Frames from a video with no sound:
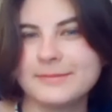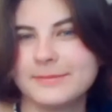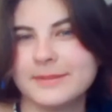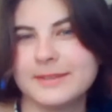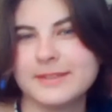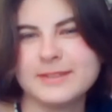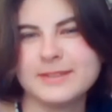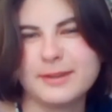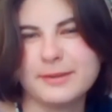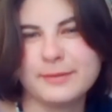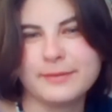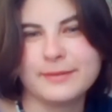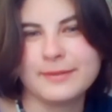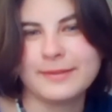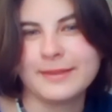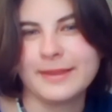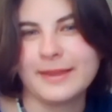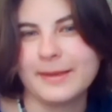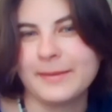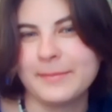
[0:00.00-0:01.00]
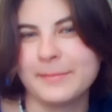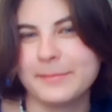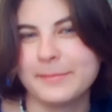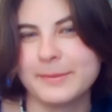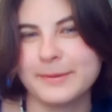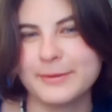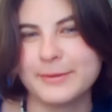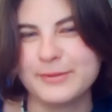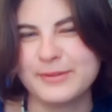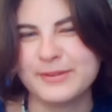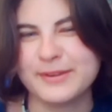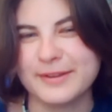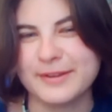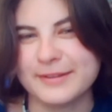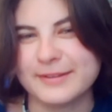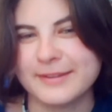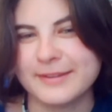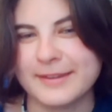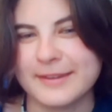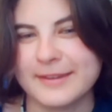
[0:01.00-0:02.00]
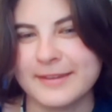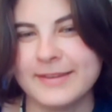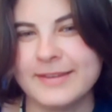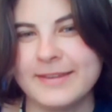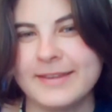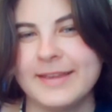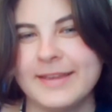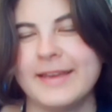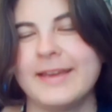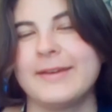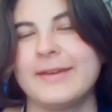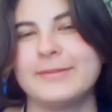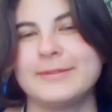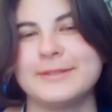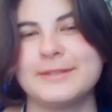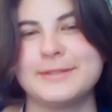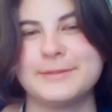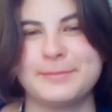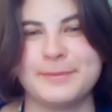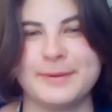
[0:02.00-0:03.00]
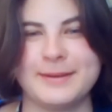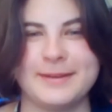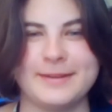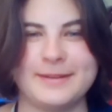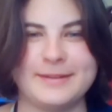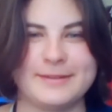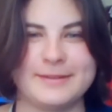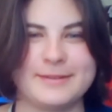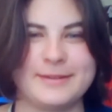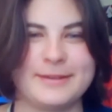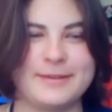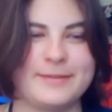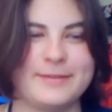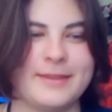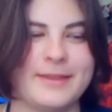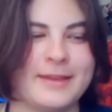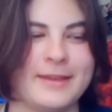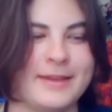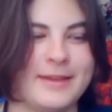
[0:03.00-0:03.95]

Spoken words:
it's over there, but you can't see it, which is why I looked over.